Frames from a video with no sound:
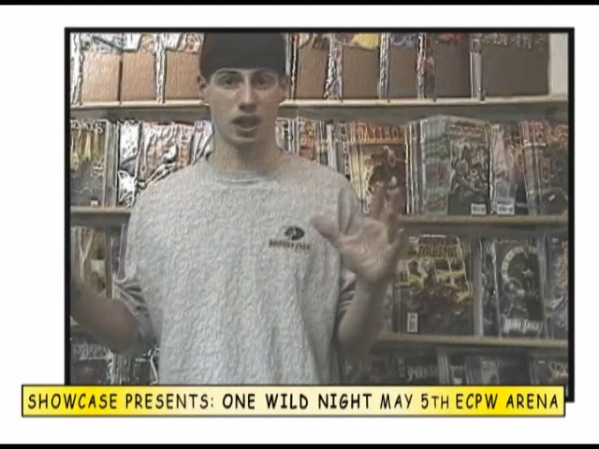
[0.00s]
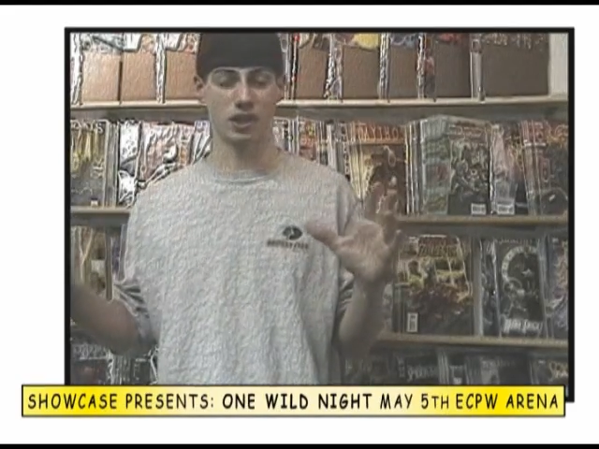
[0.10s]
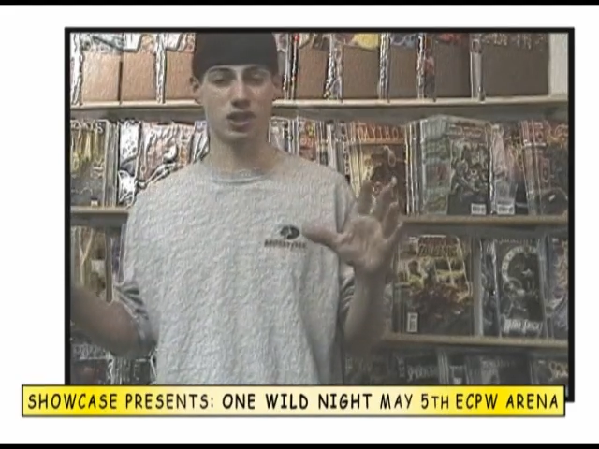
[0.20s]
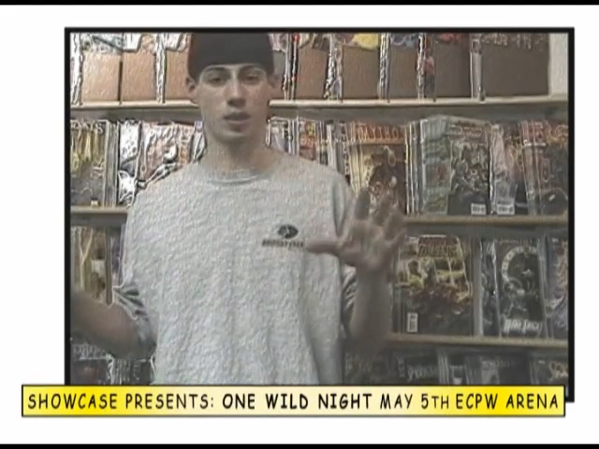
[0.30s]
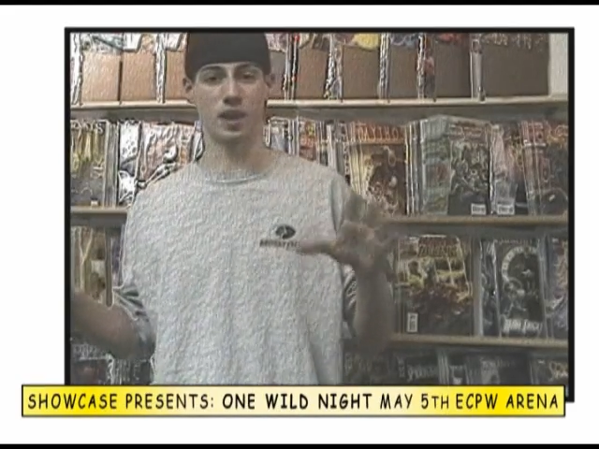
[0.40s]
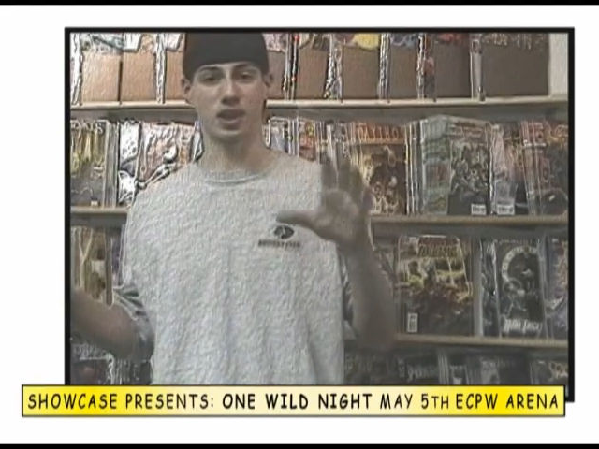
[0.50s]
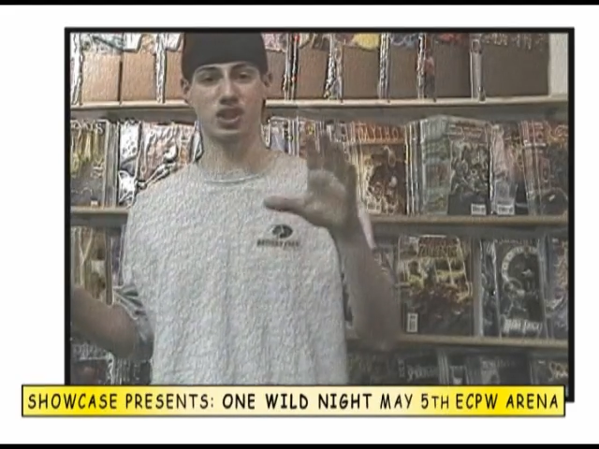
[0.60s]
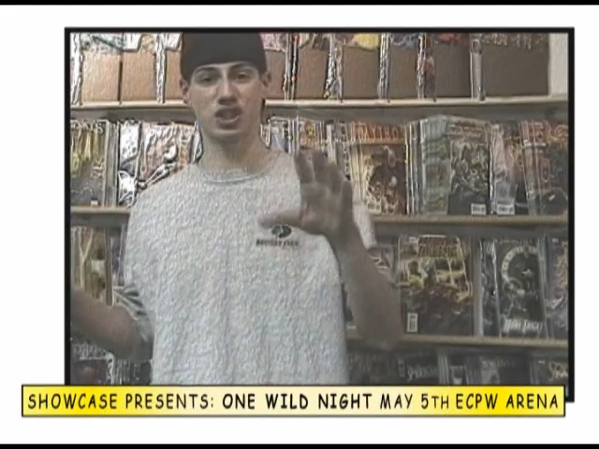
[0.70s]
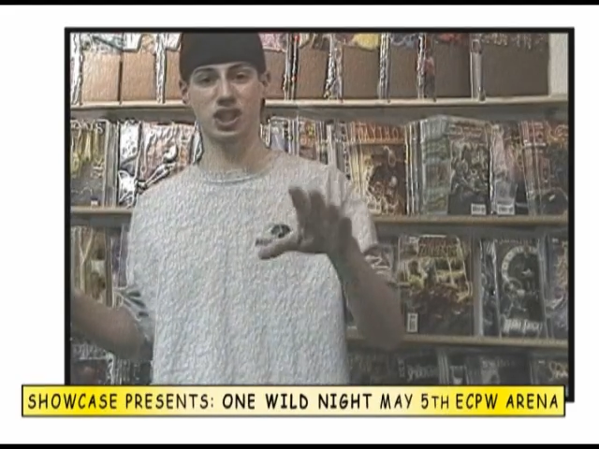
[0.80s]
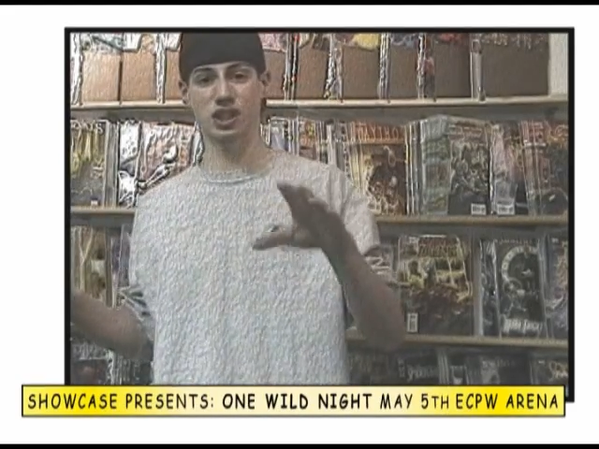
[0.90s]
It's going to be a
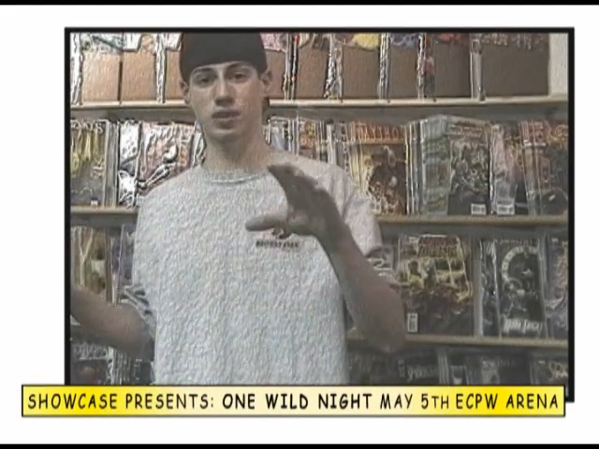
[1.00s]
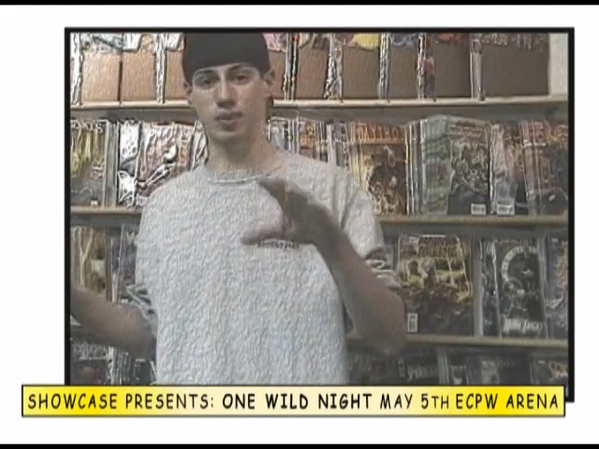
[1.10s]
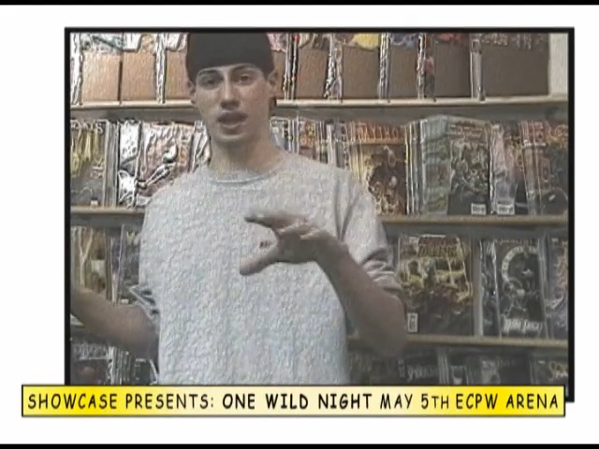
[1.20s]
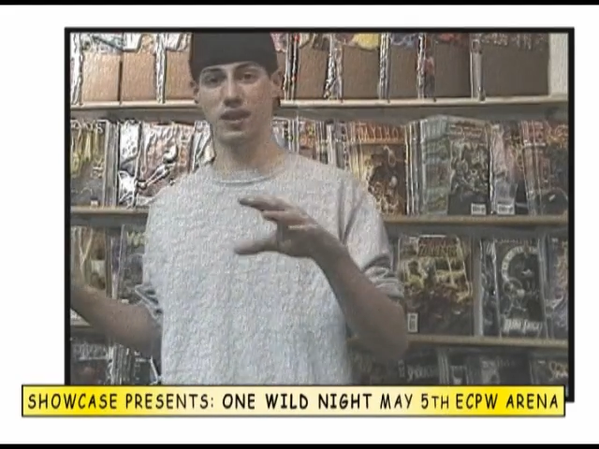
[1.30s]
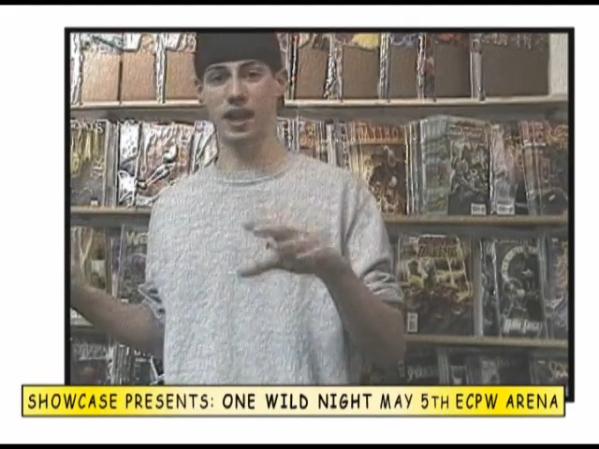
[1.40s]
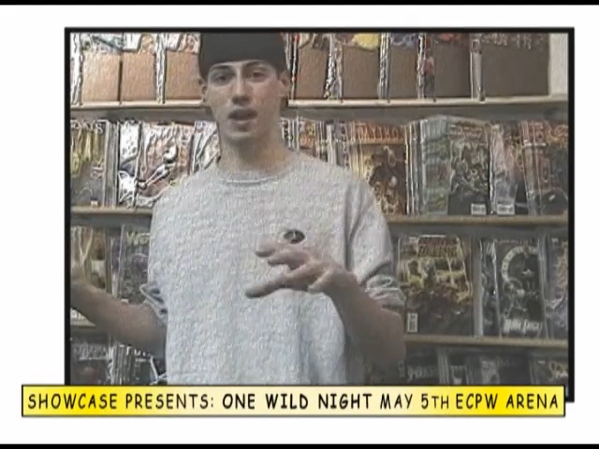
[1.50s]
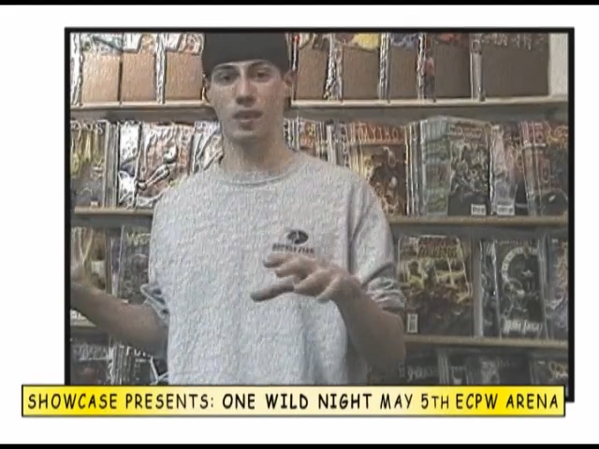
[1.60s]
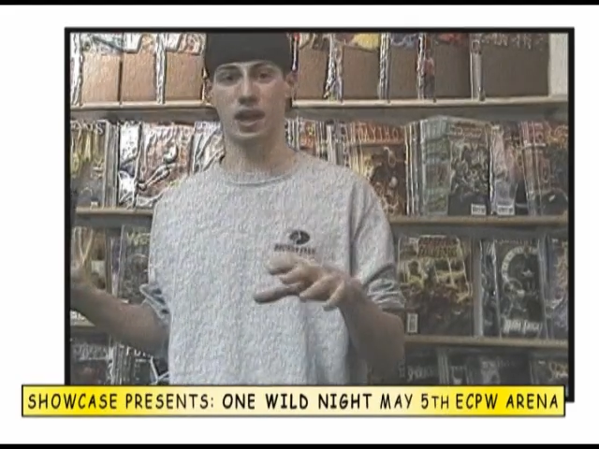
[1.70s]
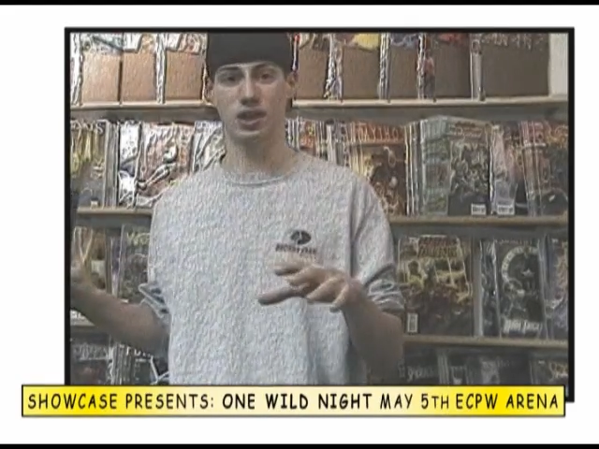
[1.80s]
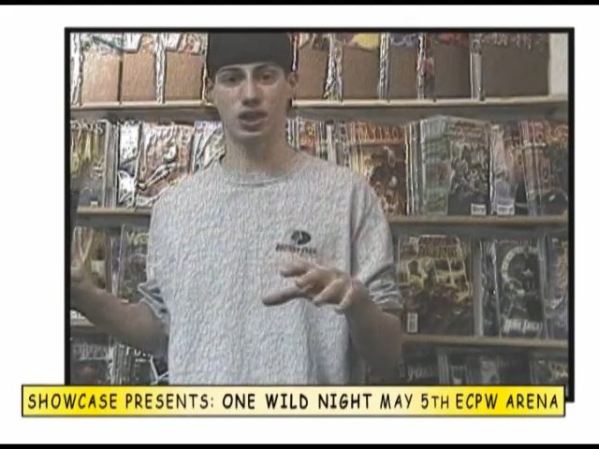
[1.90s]
six-man ladder
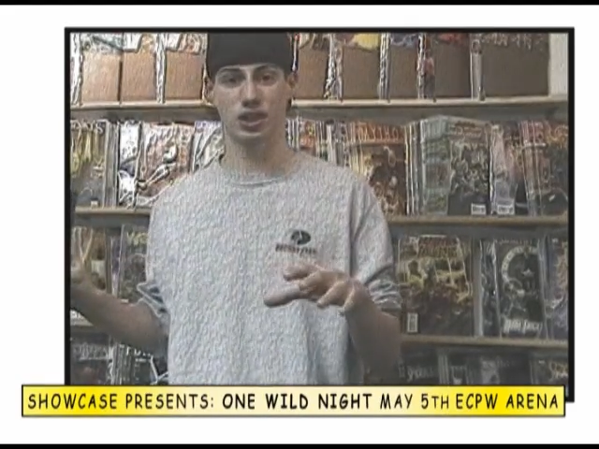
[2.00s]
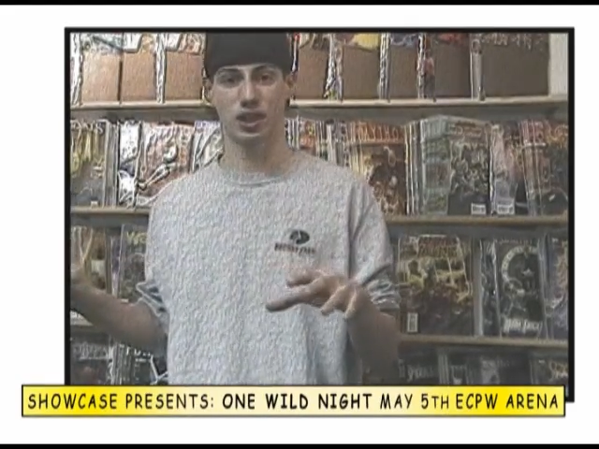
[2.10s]
match,